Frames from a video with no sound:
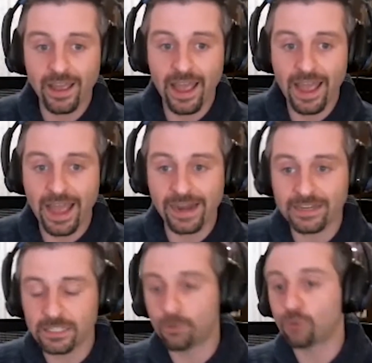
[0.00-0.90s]
and
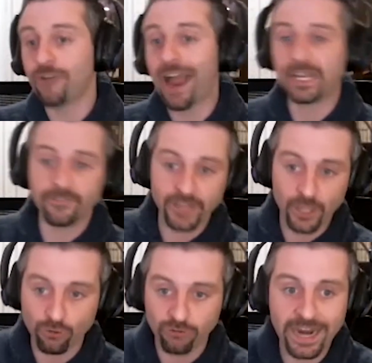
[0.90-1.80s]

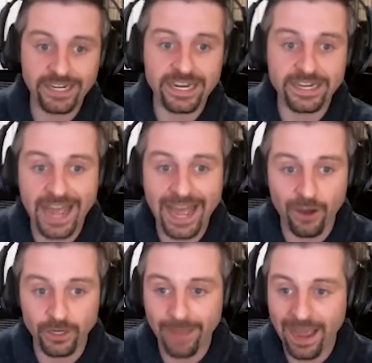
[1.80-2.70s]
subtractively grind it
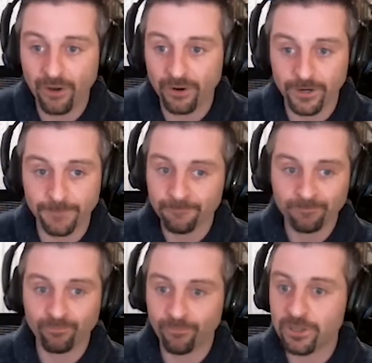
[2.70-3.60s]
down to powder,
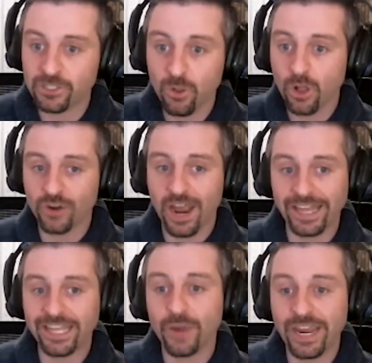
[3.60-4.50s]
there's no longer
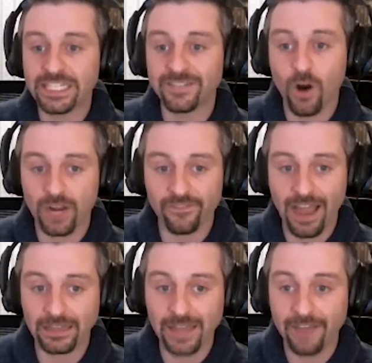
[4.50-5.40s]
any cohesive
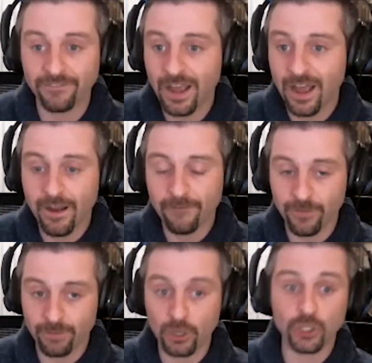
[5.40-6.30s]
artifact left
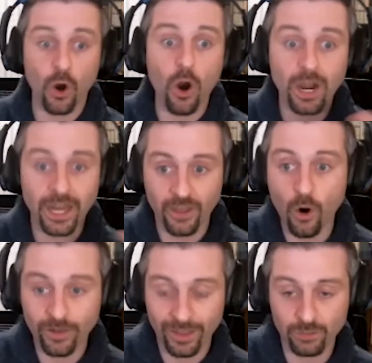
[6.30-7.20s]
for the majority of the
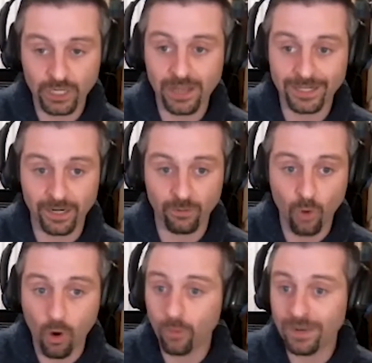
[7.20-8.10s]
ochre that was collected.
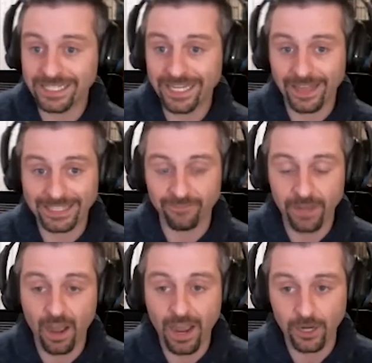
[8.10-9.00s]
All we see that's left
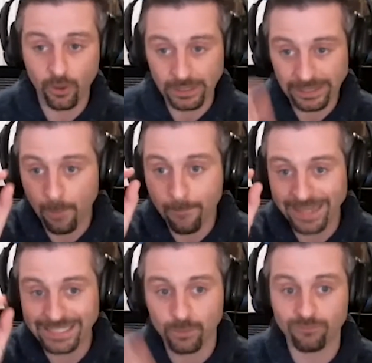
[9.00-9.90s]
behind are the little
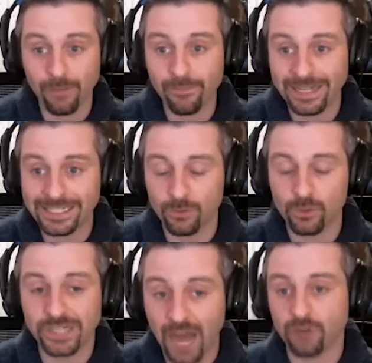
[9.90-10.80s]
bits that were remnants that
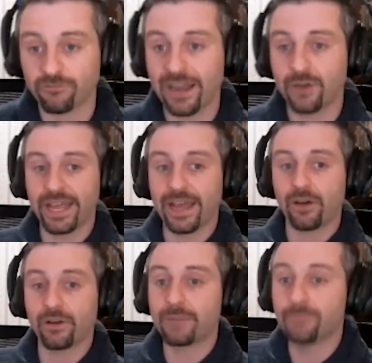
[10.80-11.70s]
were not ground down
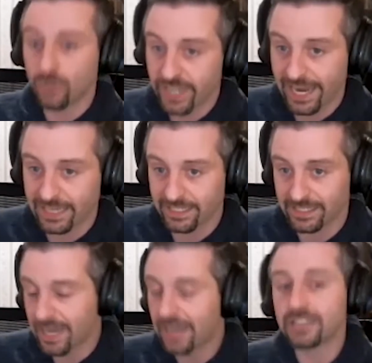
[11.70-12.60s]
in most
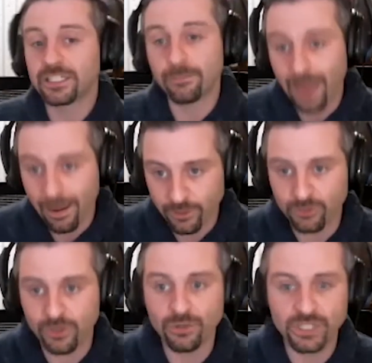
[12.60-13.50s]
cases. Sometimes you
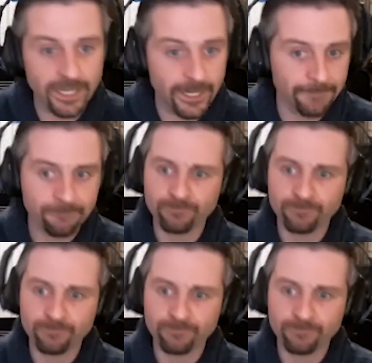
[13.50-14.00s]
do see